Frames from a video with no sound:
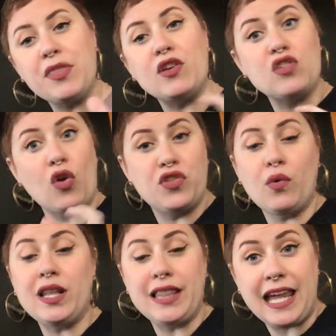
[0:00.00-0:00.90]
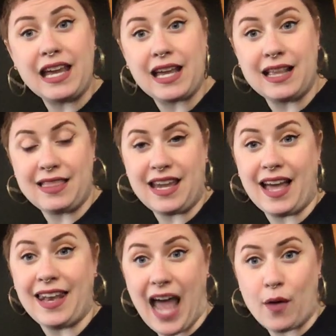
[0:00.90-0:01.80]
but there's also a link in the
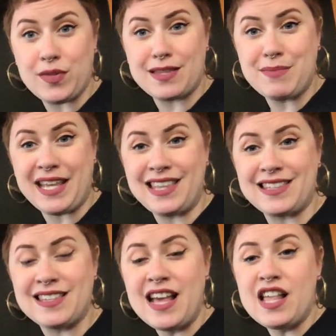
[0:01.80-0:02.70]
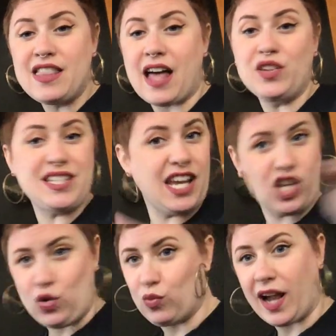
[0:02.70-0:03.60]
announcements that will
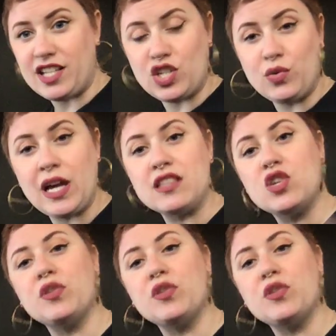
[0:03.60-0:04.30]
take you right to it.